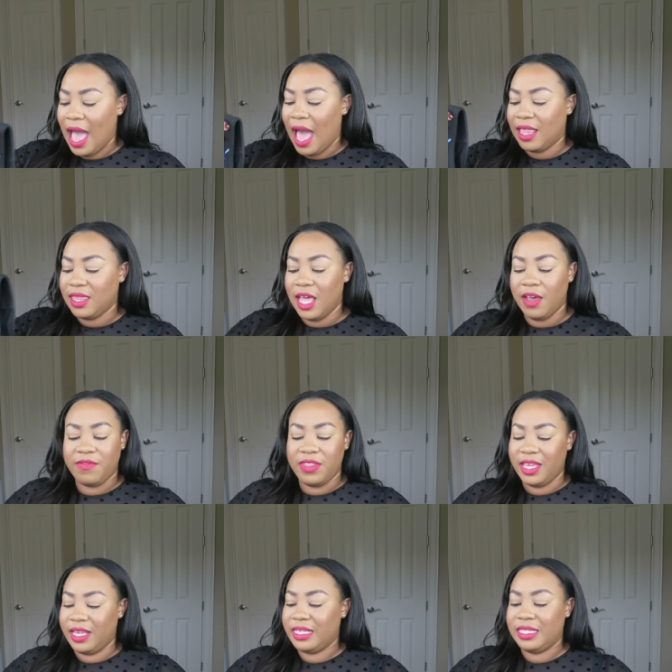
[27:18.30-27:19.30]
I love
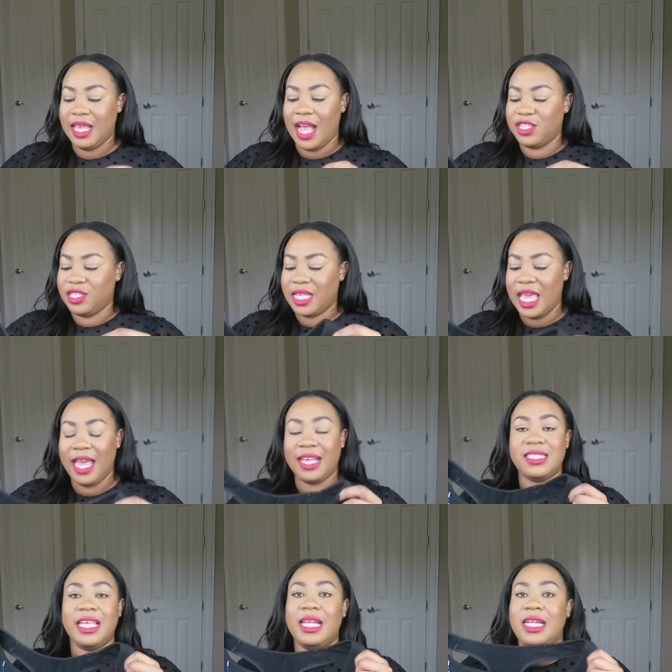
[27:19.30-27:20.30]
this. I just
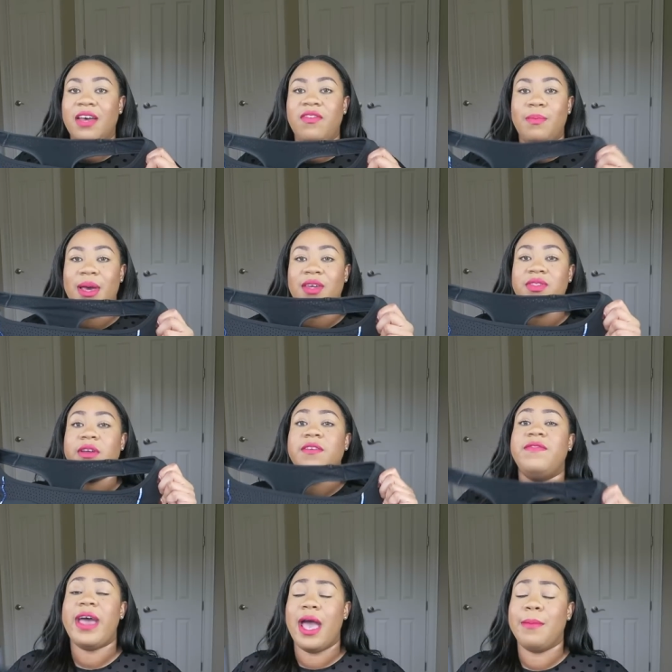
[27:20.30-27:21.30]
can't say enough about their
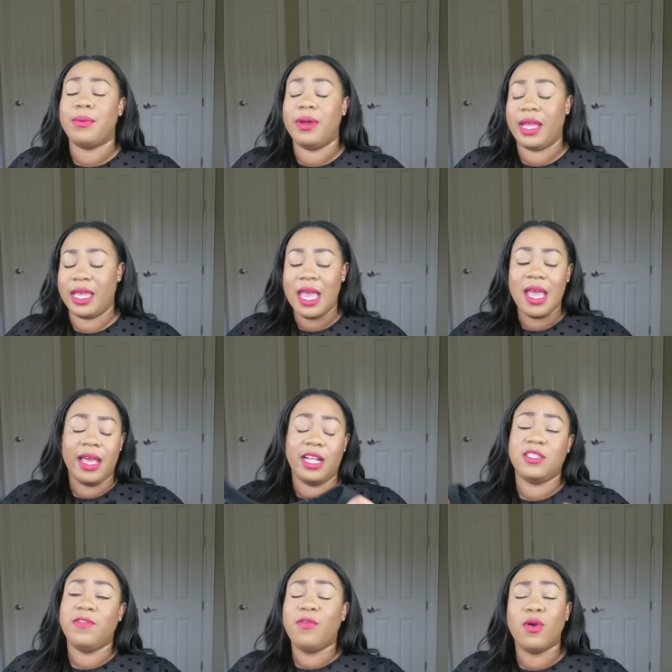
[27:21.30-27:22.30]
fabric.
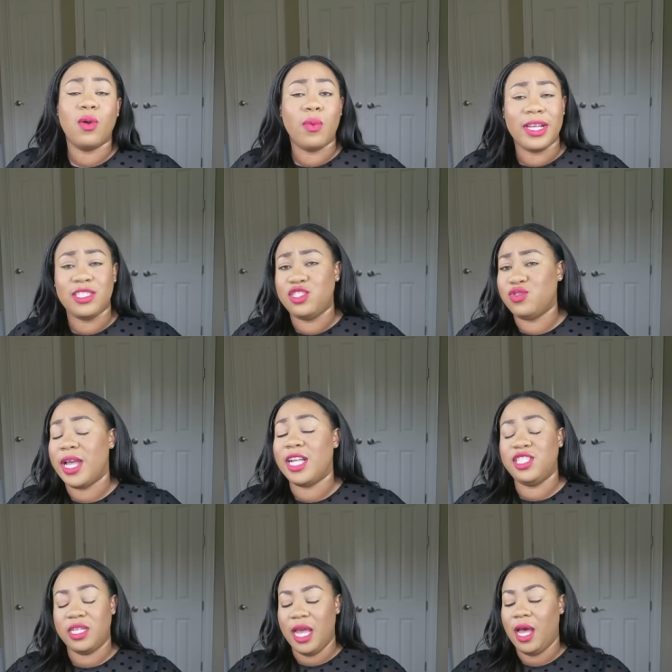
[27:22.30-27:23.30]
It's four-way
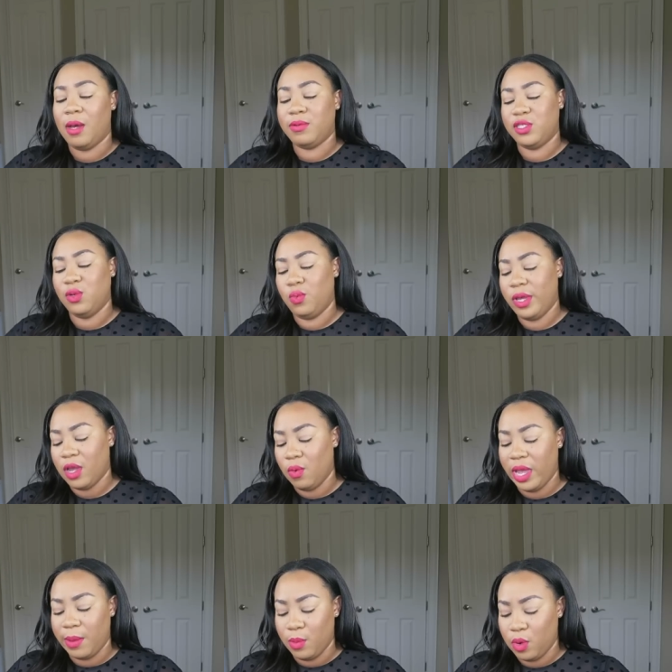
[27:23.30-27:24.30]
stretch. It helps to wick
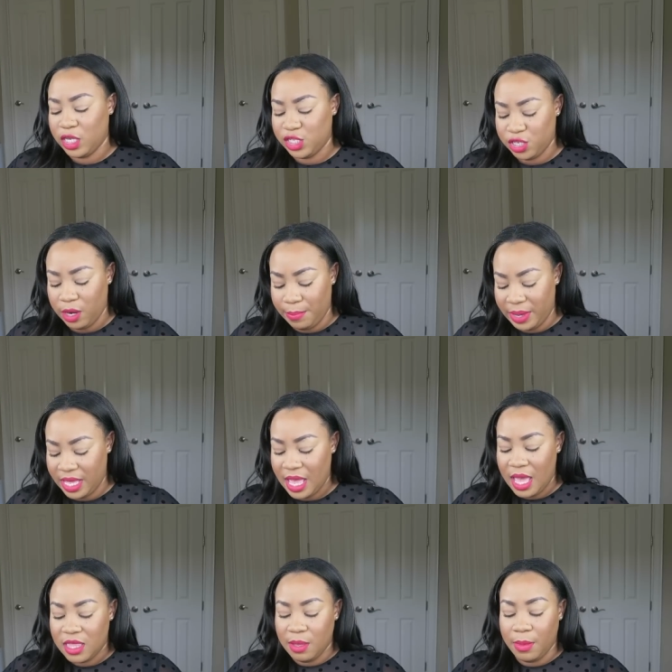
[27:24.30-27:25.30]
away moisture, but
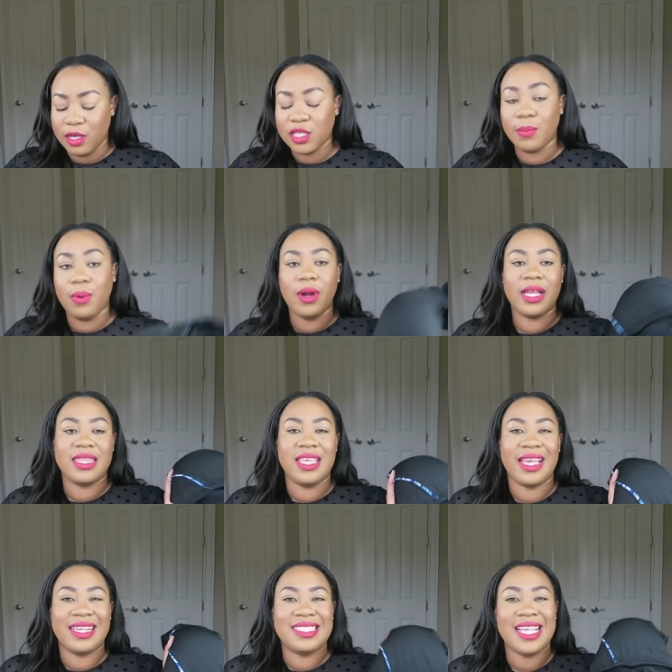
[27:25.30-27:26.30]
the most important
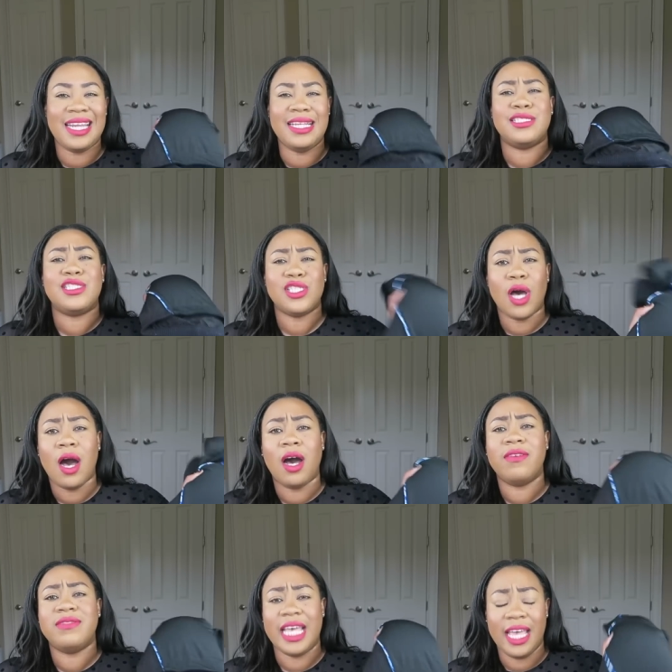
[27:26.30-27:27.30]
thing is that it's
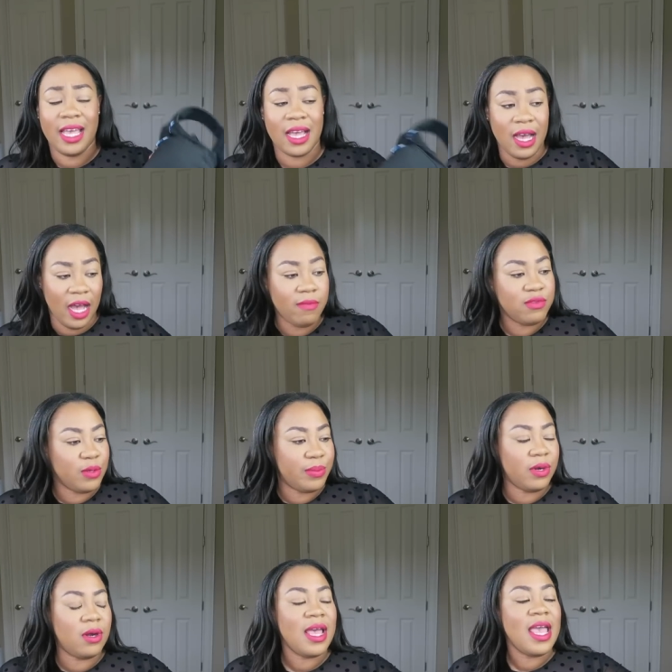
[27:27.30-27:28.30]
soft and
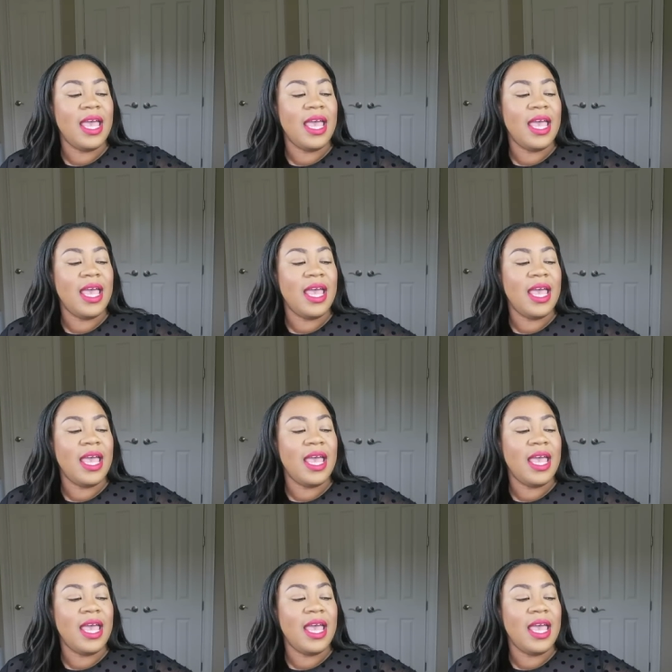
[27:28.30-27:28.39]
comfortable.